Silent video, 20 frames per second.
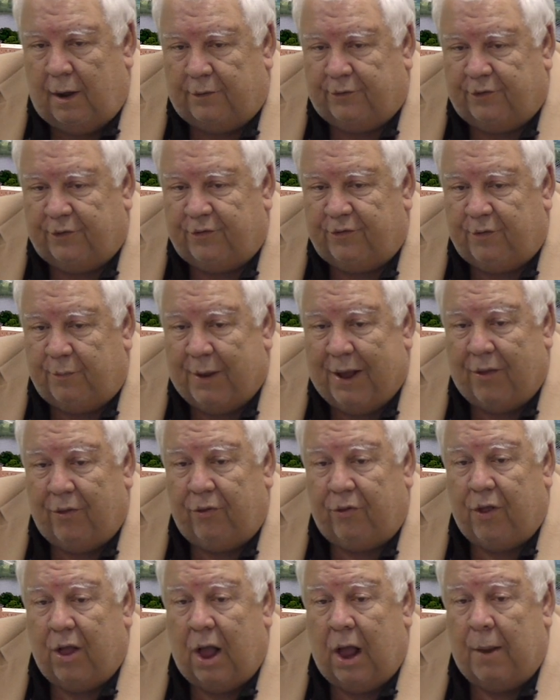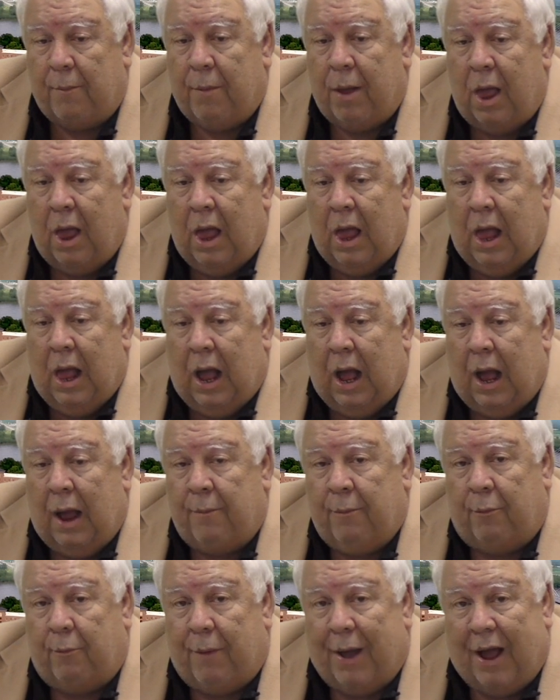uh, just about the time
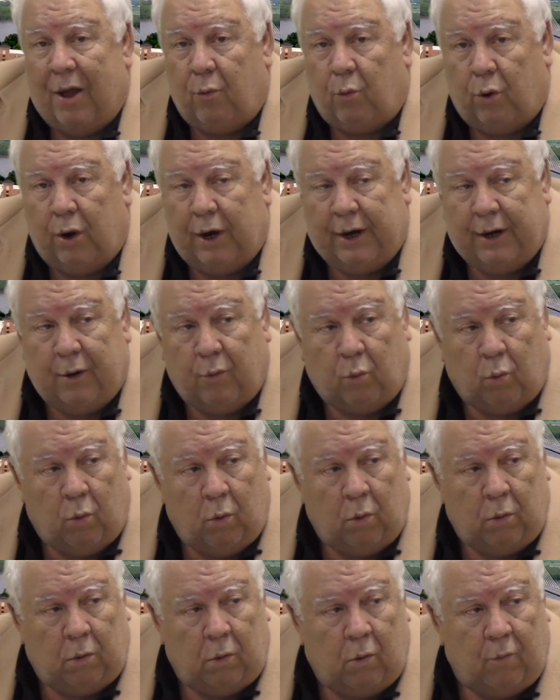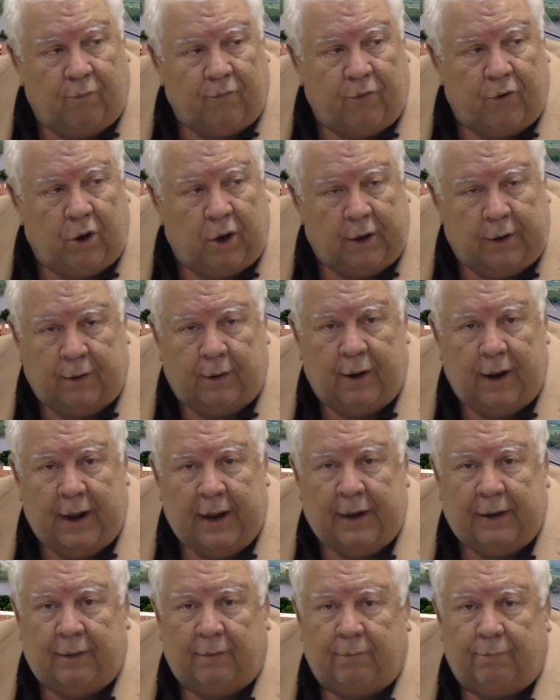I'm about ready to roll over and,
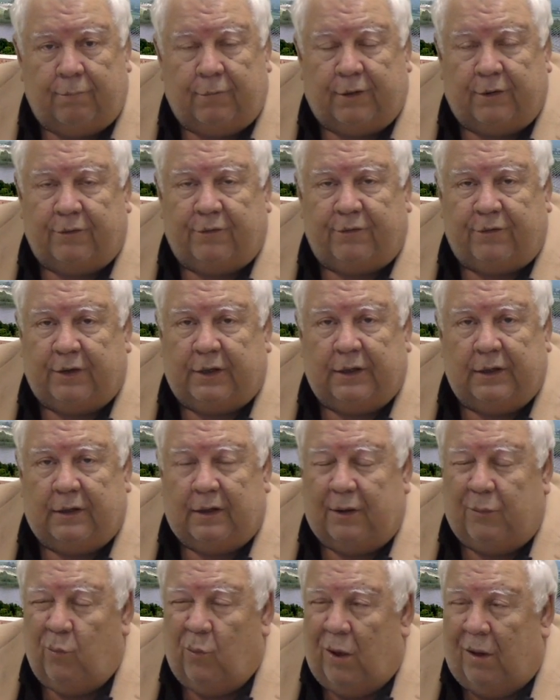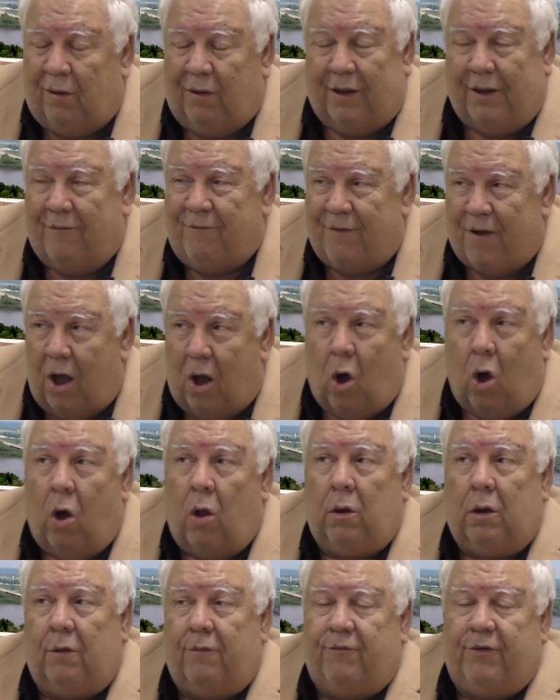and concede that, well, if
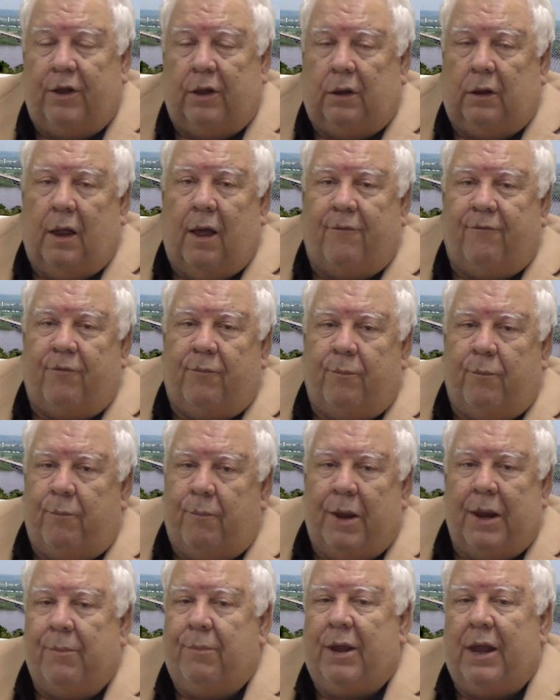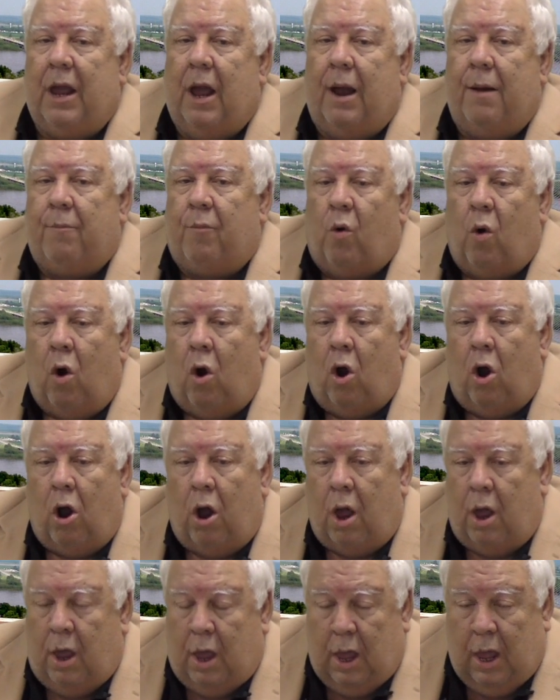all of you love him, maybe I'm
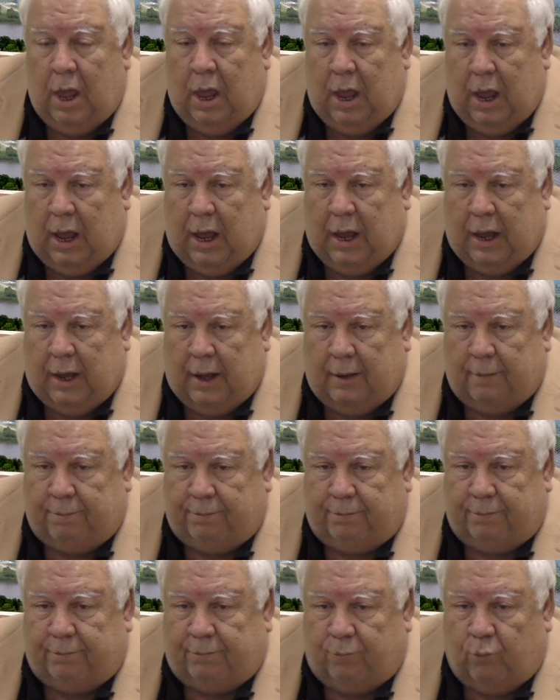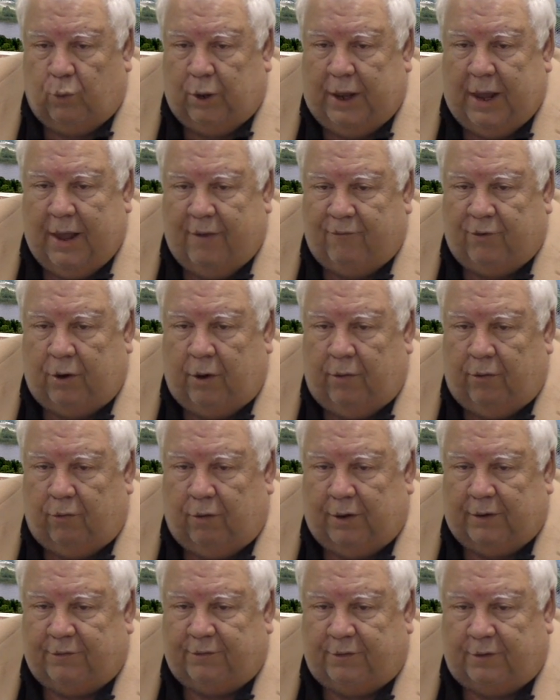wrong. Um, we have
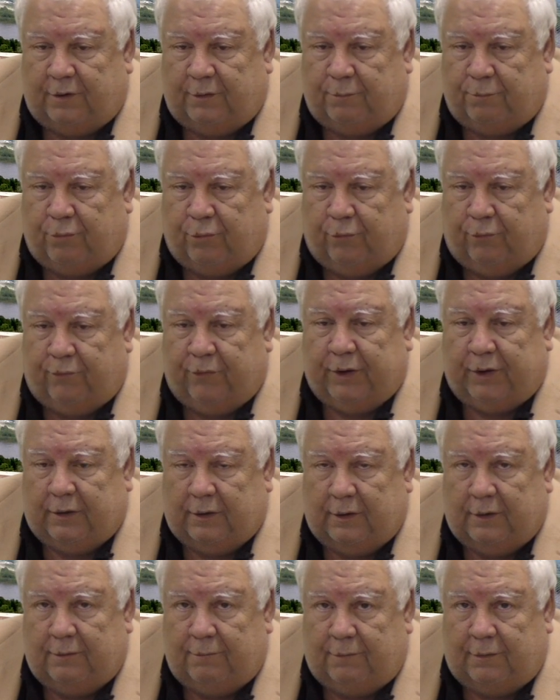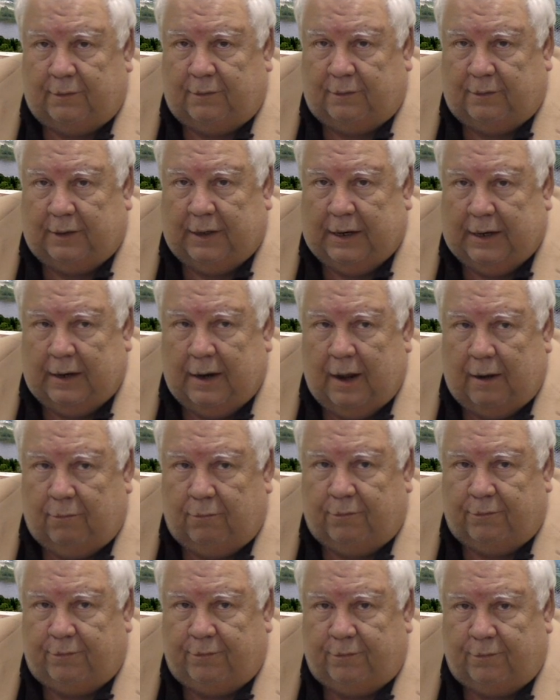another incident proving that indeed I
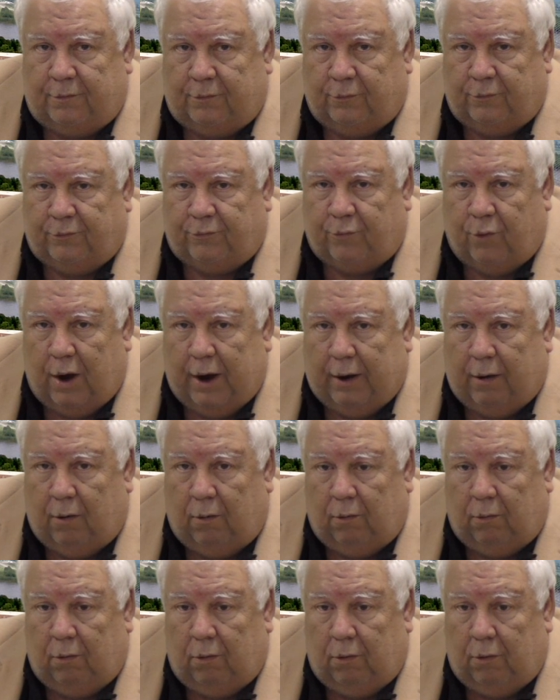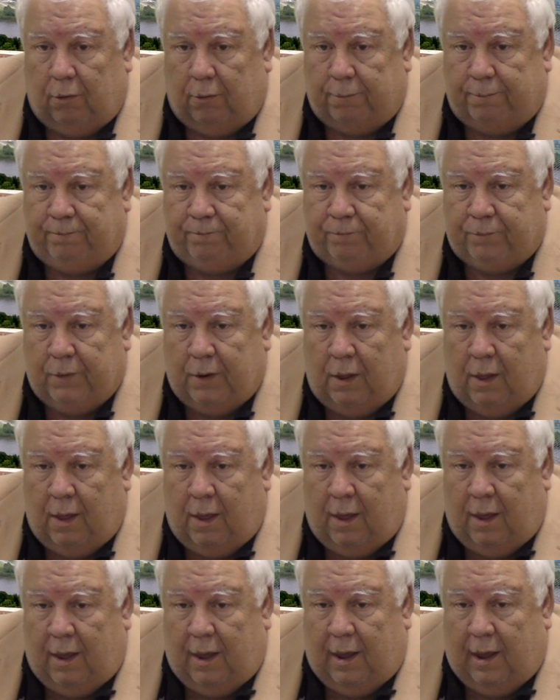was, I was right all along.
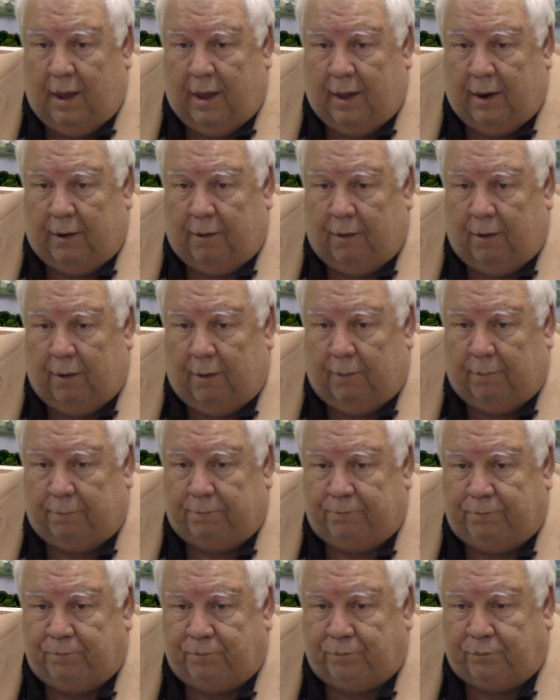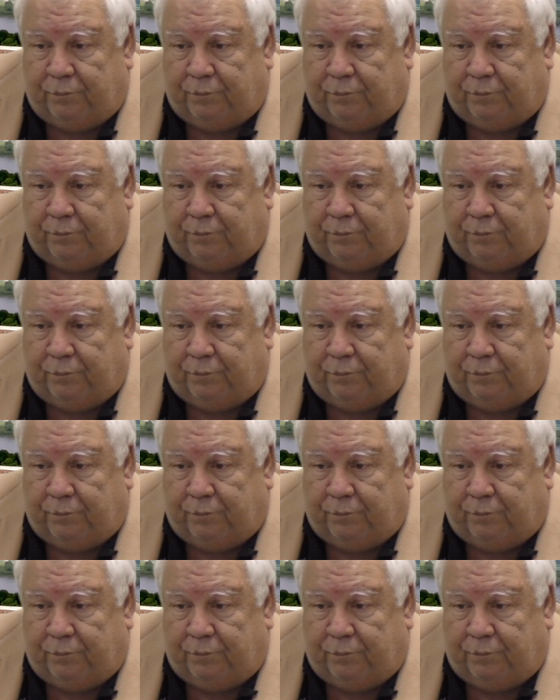And um,